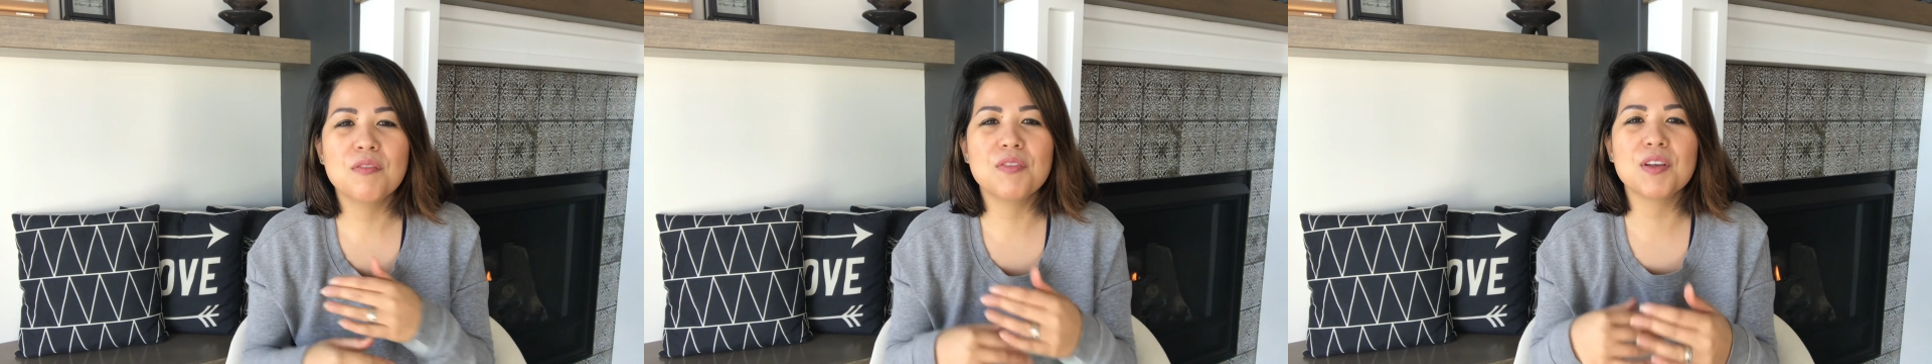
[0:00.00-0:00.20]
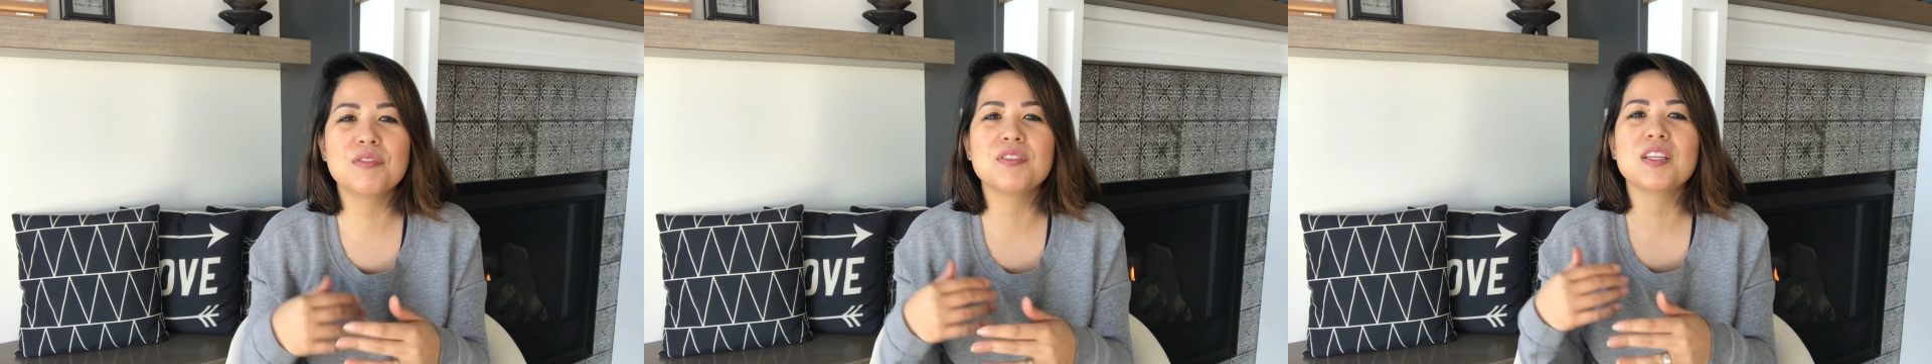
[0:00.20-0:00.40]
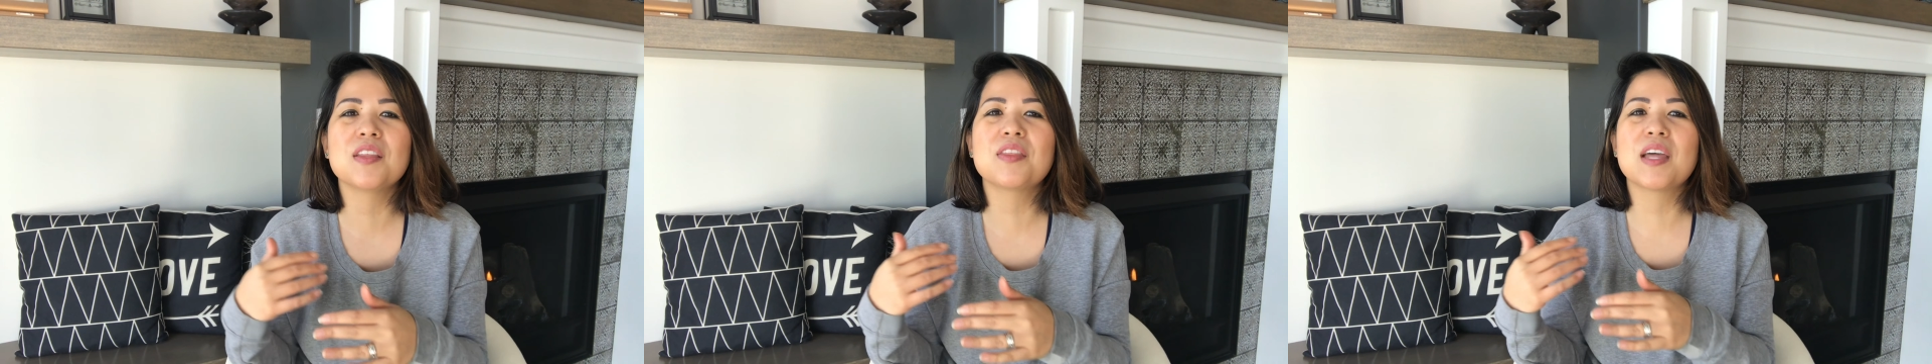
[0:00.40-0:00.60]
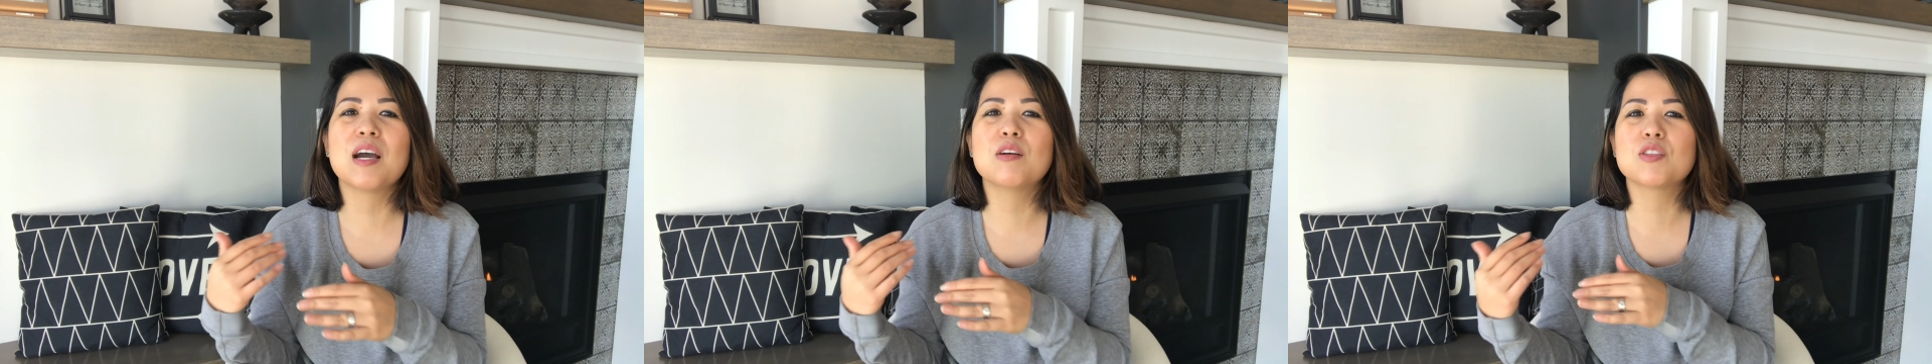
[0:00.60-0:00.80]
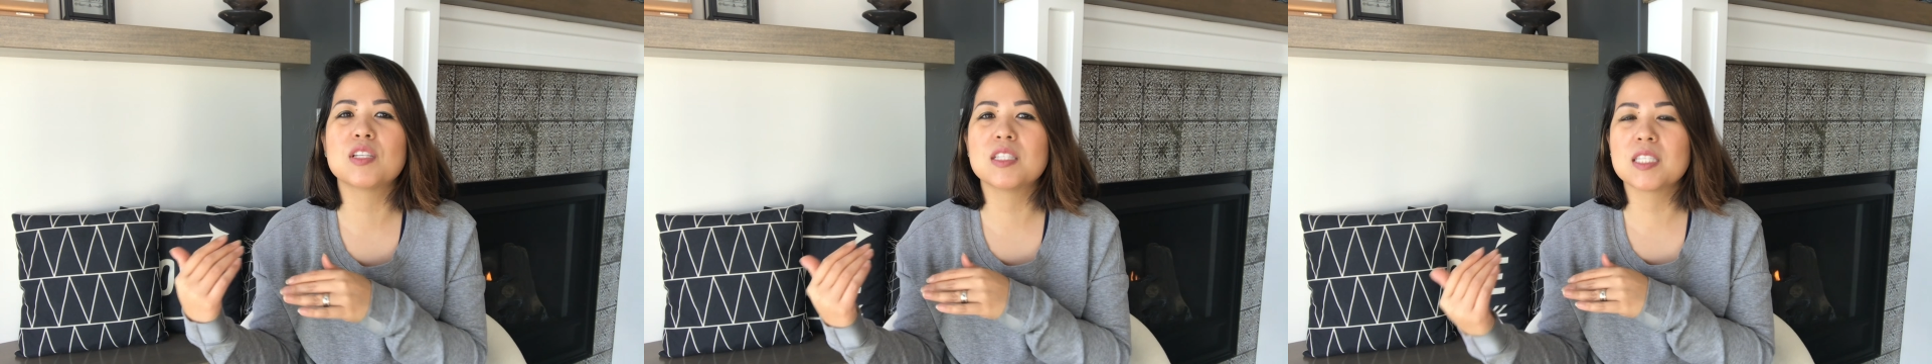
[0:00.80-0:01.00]

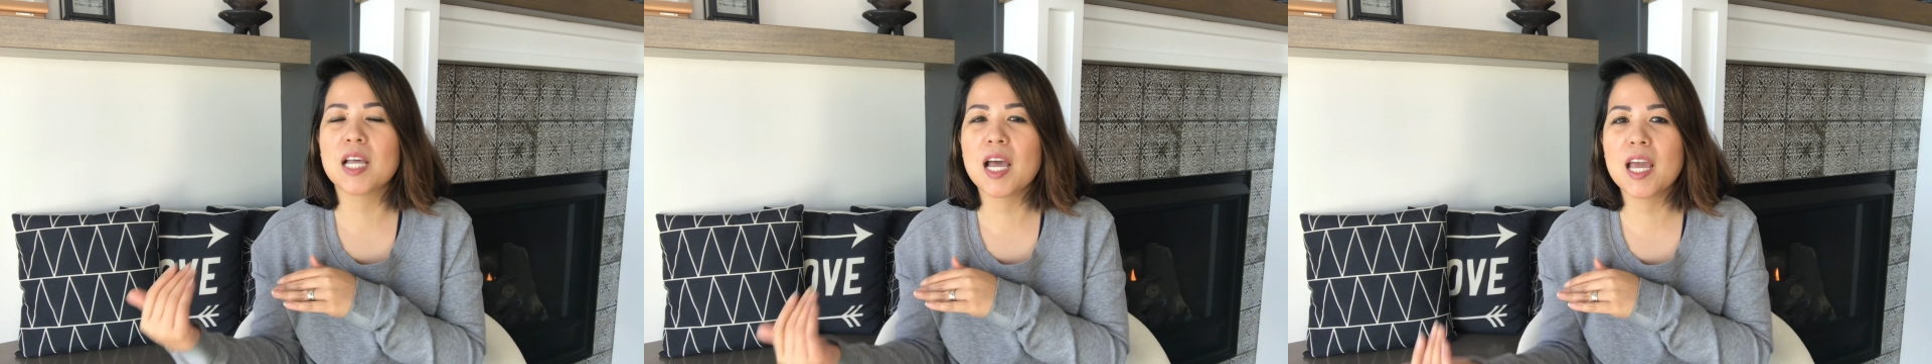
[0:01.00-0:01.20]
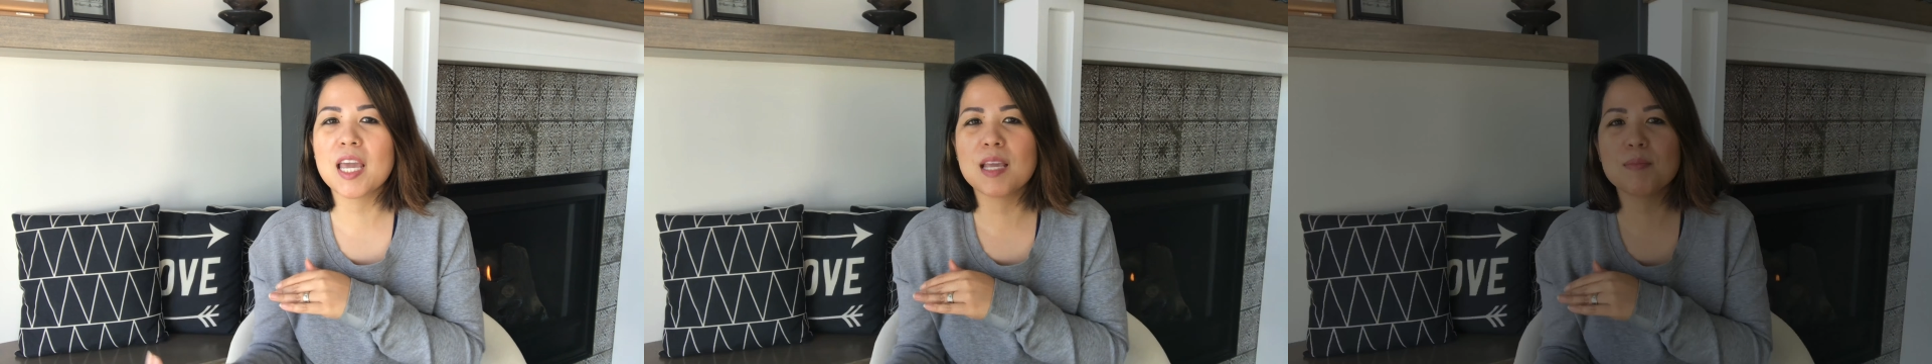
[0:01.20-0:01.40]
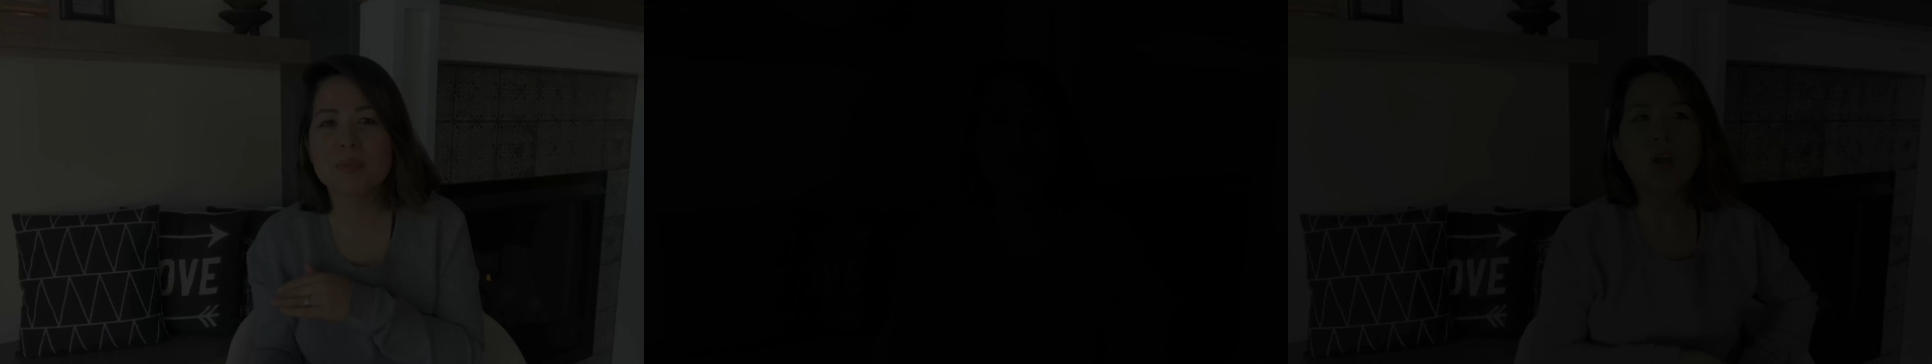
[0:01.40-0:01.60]
50,000 times.